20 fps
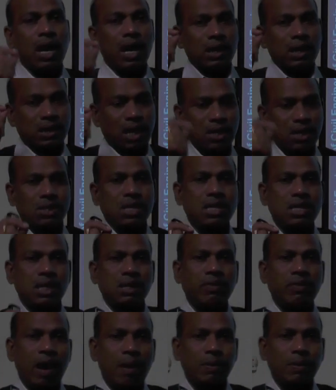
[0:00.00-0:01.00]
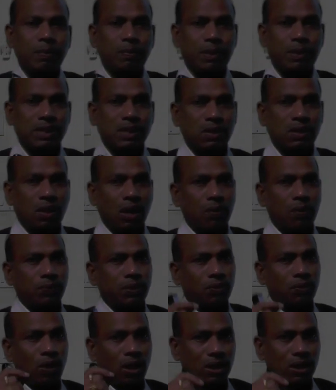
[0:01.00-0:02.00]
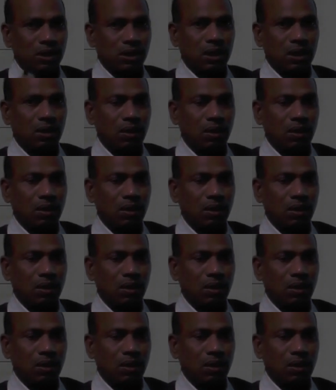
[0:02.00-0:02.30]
saturated vapor pressure of the water